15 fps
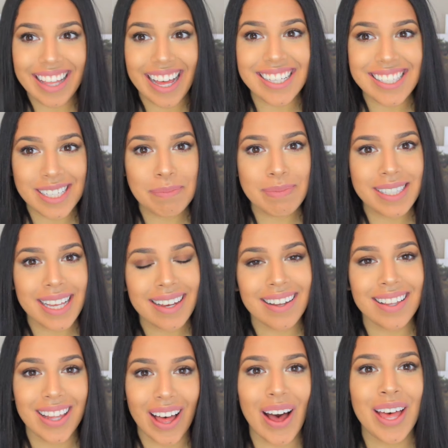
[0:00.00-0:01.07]
That seems like
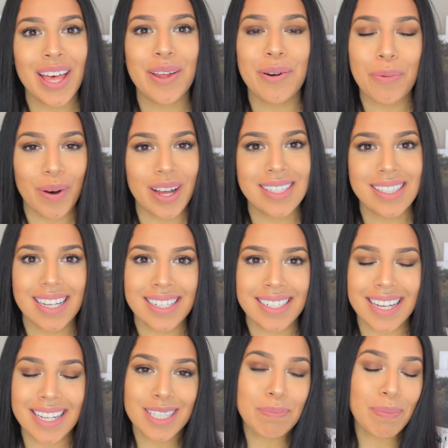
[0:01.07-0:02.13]
a lot in one
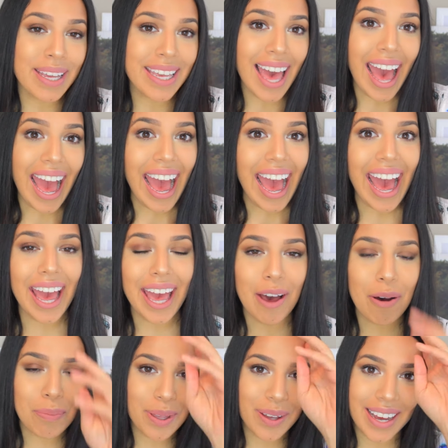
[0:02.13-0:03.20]
sentence, but yeah, I
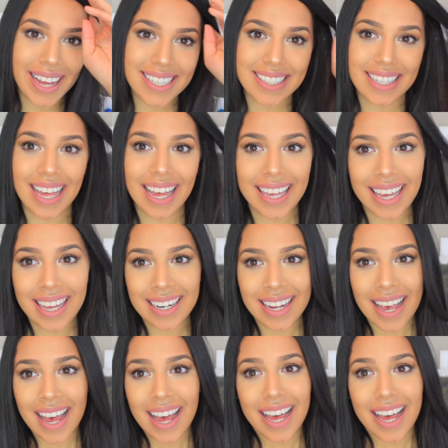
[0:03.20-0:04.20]
hope you guys like it.